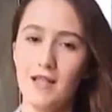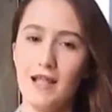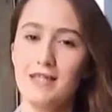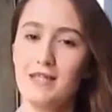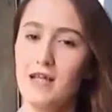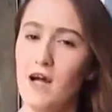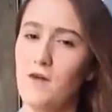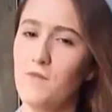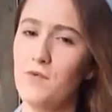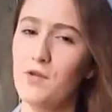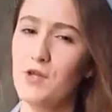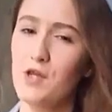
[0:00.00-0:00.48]

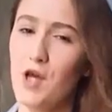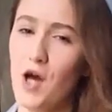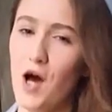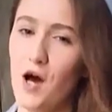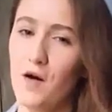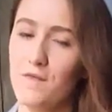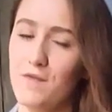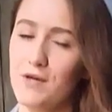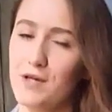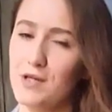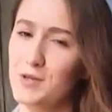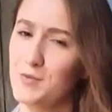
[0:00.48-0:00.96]
Let's start
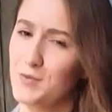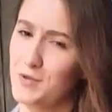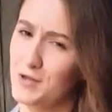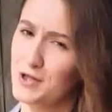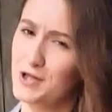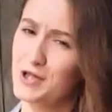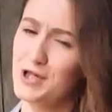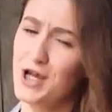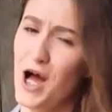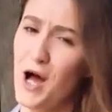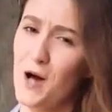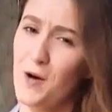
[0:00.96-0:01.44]
with the
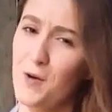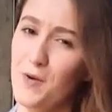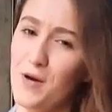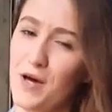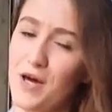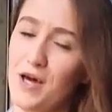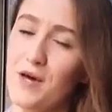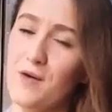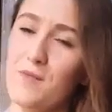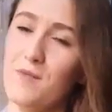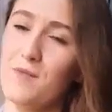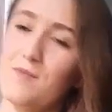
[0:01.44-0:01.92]
obvious one,
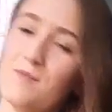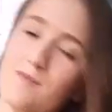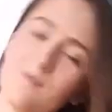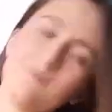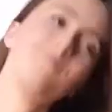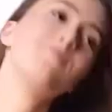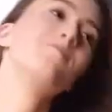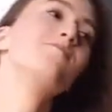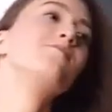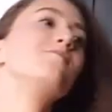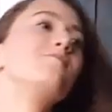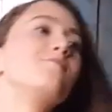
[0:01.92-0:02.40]
shall
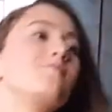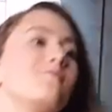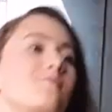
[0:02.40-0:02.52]
we?